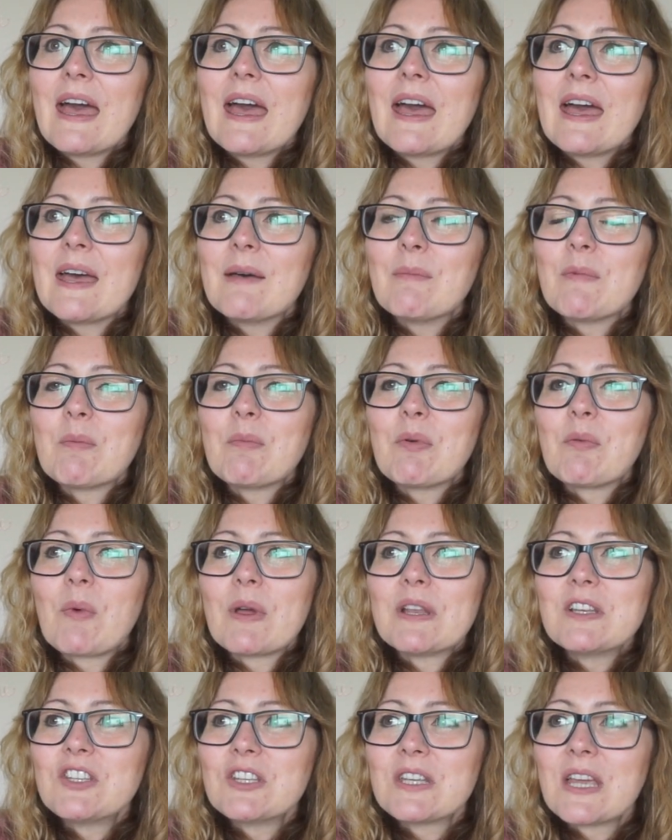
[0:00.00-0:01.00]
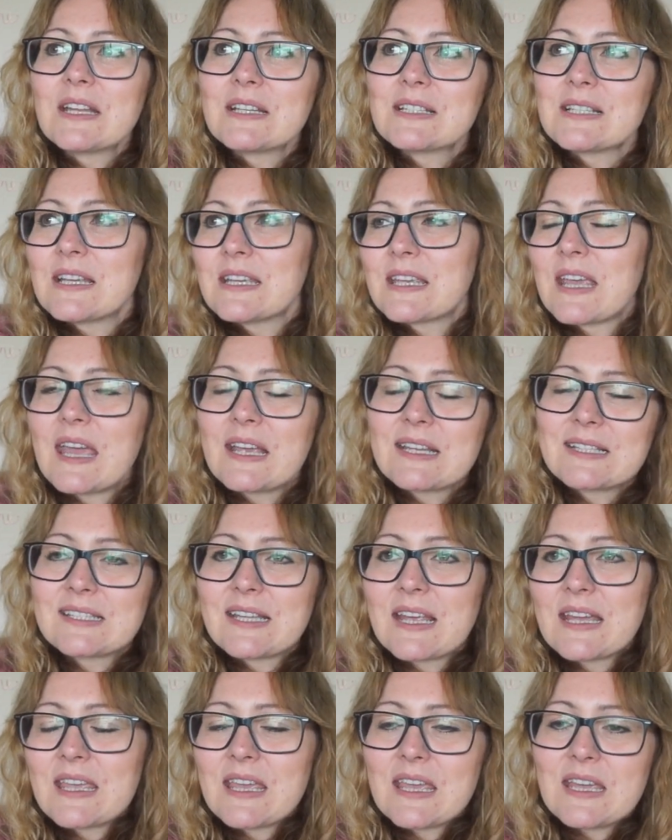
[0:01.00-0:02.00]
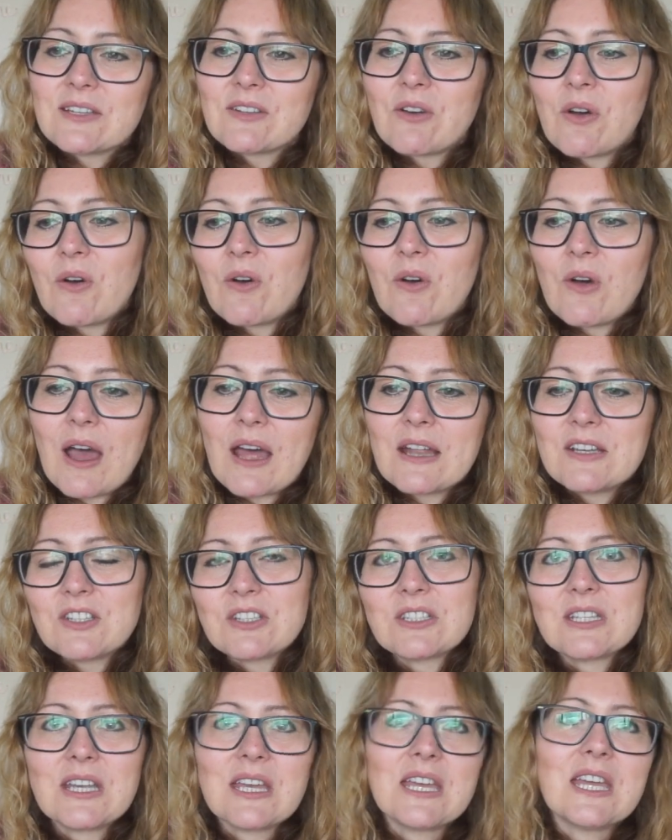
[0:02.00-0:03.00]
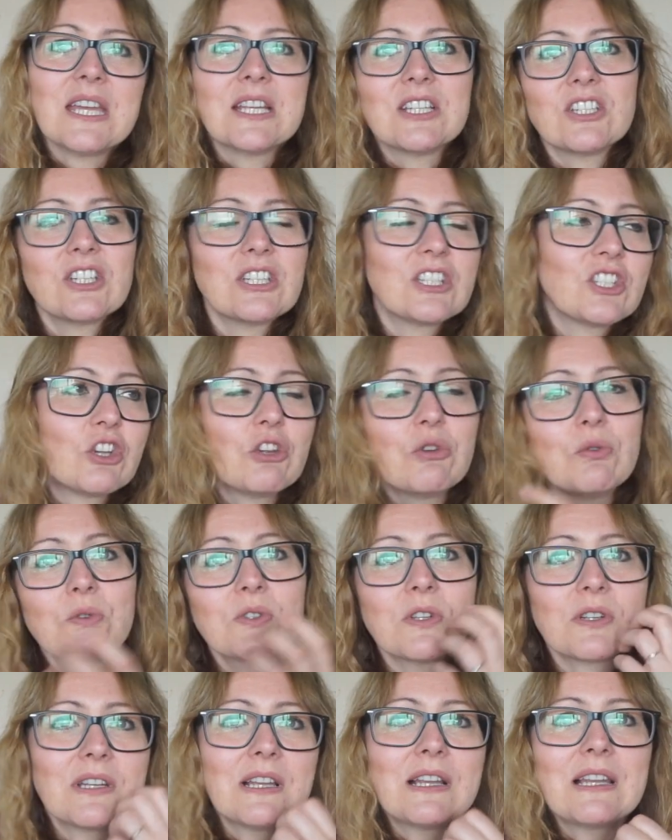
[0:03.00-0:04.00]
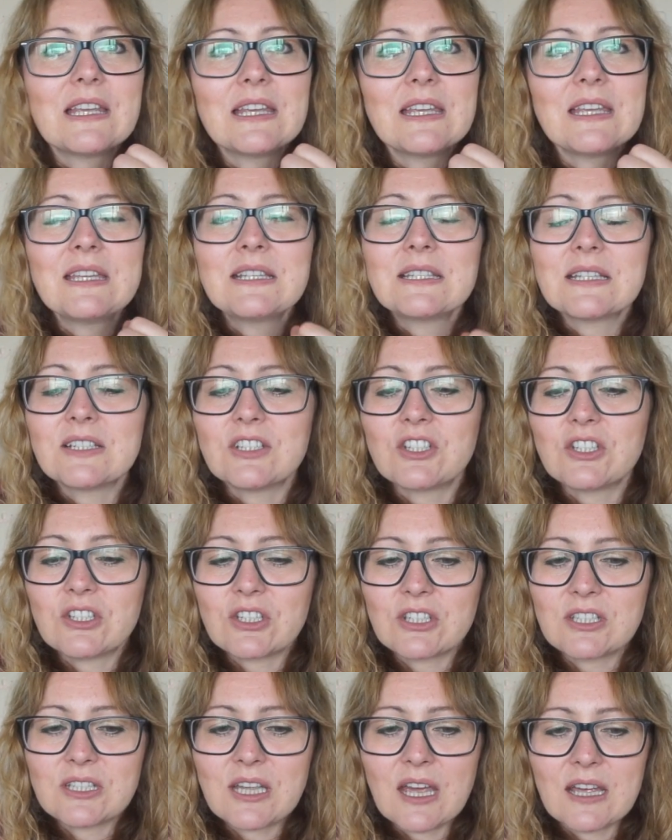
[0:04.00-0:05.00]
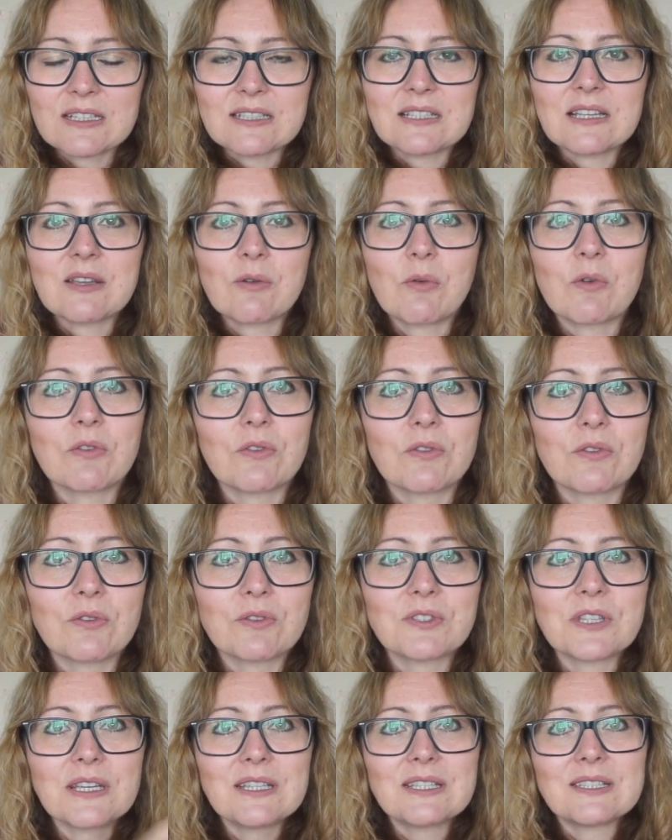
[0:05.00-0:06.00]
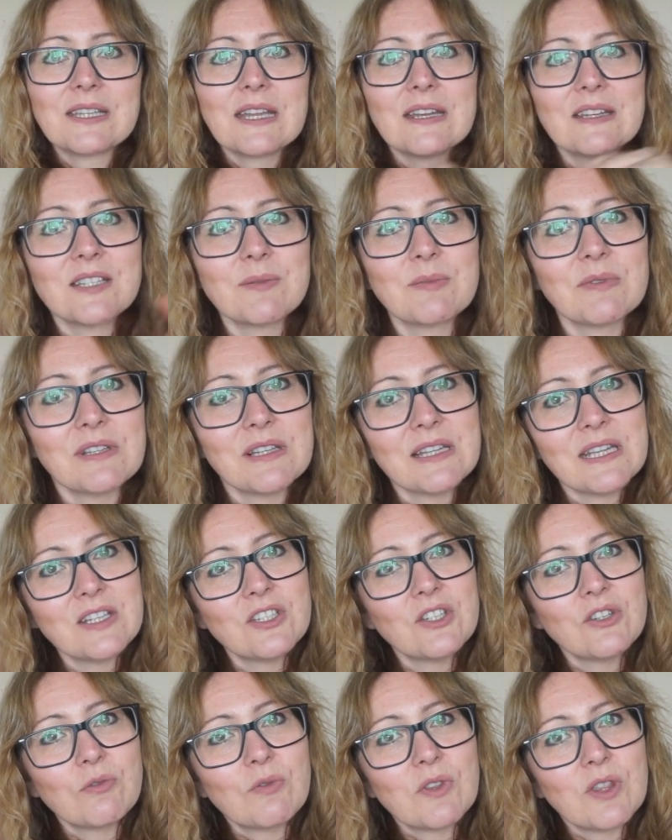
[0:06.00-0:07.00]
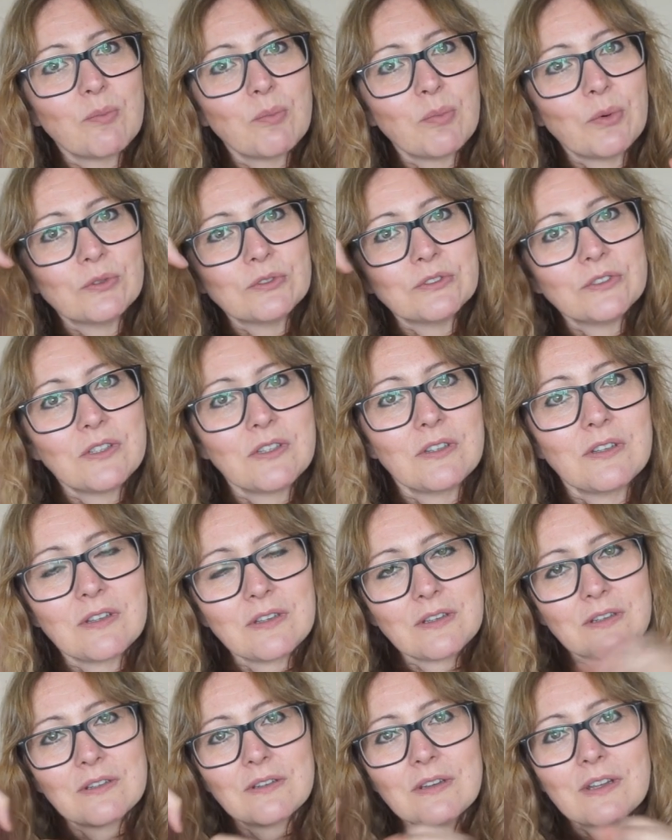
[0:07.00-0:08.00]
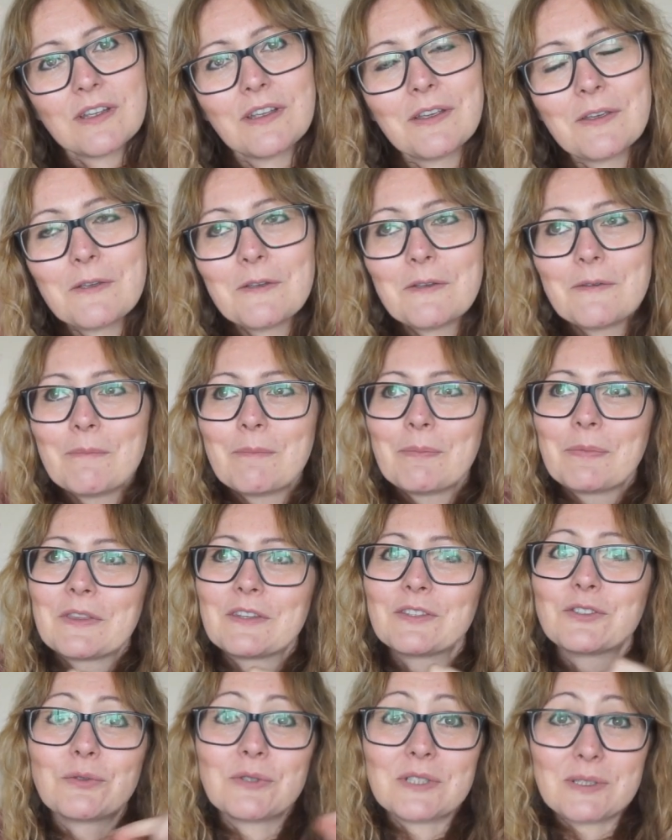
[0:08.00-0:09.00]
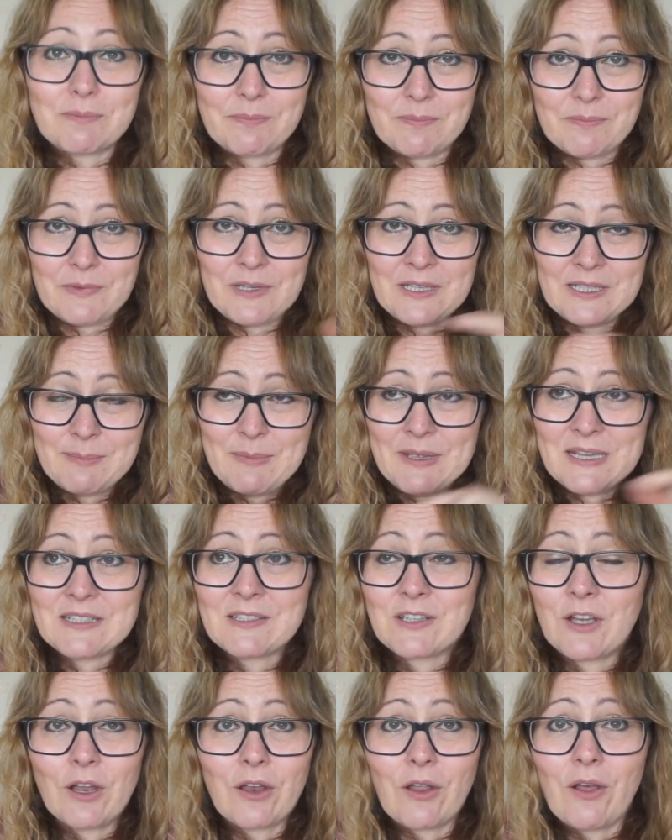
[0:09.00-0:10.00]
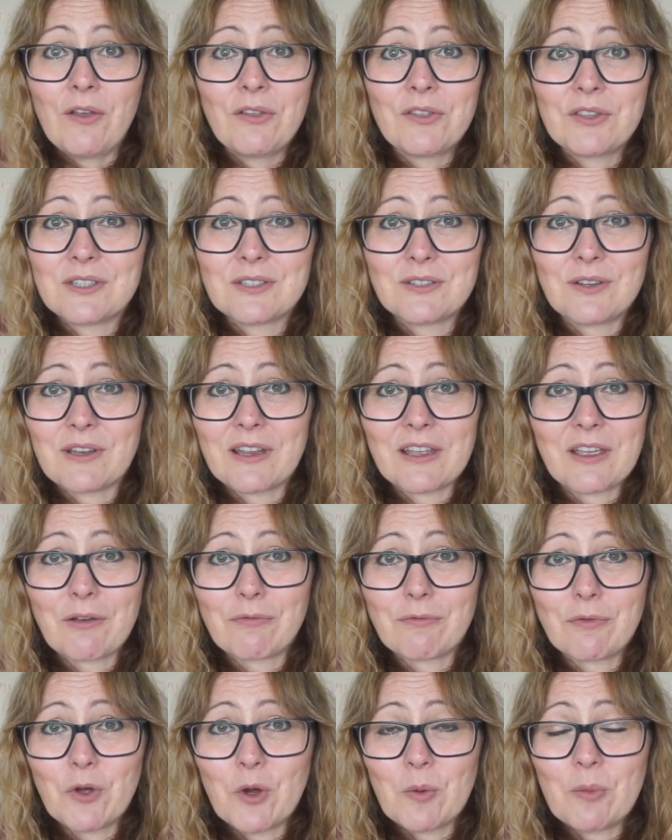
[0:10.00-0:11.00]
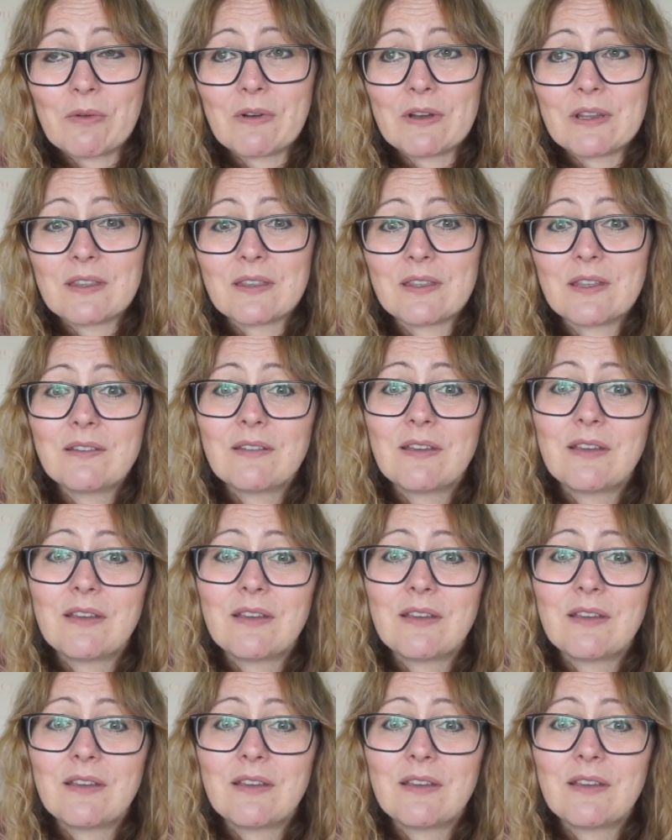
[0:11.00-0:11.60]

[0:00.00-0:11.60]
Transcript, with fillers: Um, but when she gets like excited or agitated, she chews on her lead and she just has like one of those extendable leads, you know, with a button. So it's it's made of cloth. It's not like a rope or anything.